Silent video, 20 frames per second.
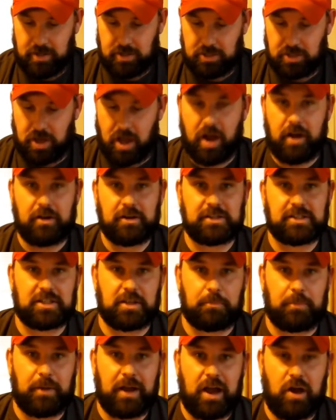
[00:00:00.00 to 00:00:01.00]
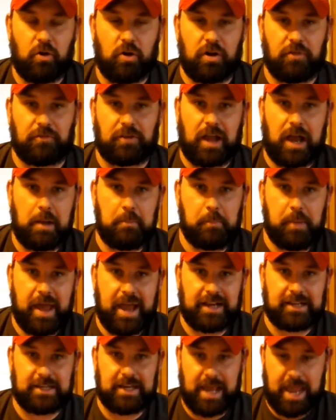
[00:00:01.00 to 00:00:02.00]
harness the power of
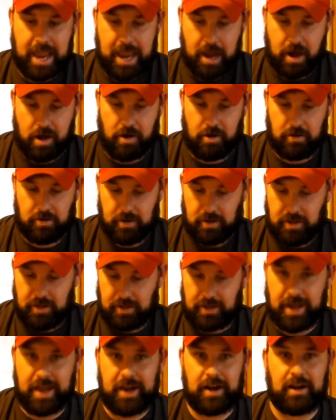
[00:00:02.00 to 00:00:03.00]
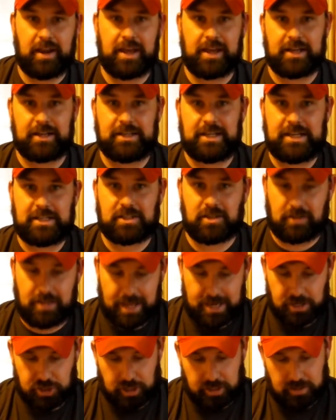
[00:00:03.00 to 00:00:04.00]
compacted air, kind of like a diesel
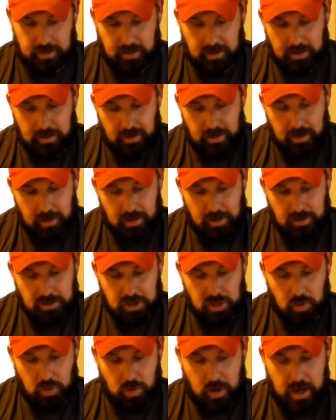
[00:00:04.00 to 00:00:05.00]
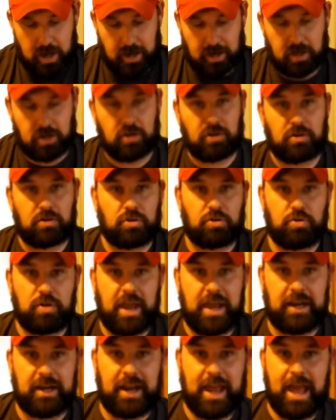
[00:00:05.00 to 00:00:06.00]
engine, to
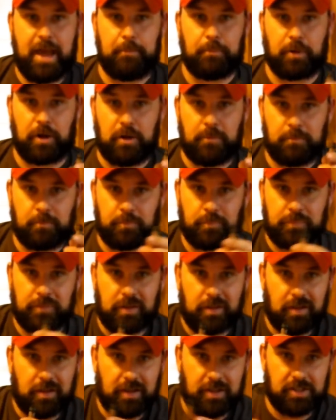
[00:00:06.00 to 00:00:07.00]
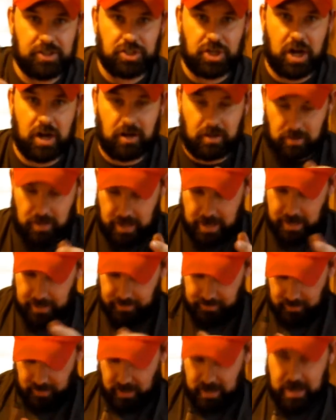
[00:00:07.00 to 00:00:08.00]
create an ember in char
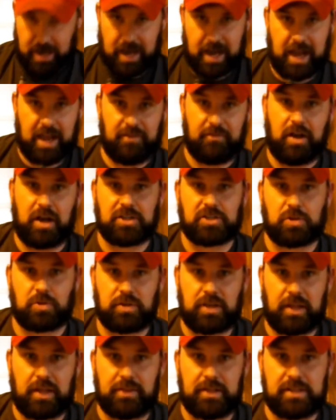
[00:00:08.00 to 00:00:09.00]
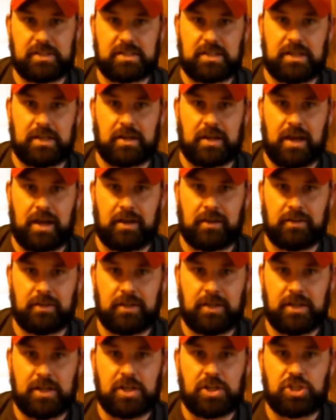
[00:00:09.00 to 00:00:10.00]
cloth. I've also done this in
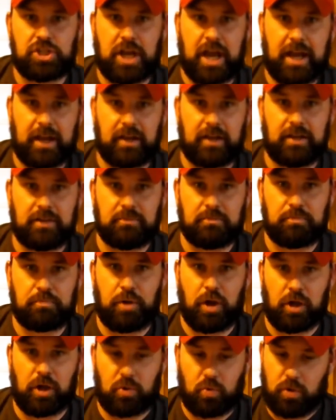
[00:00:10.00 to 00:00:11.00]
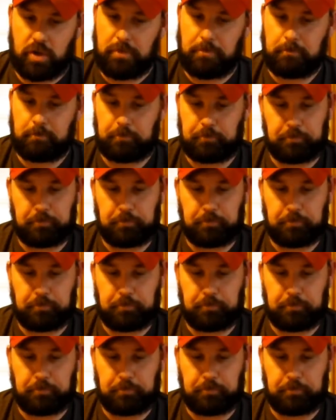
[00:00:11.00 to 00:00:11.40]
chaga, punkwood,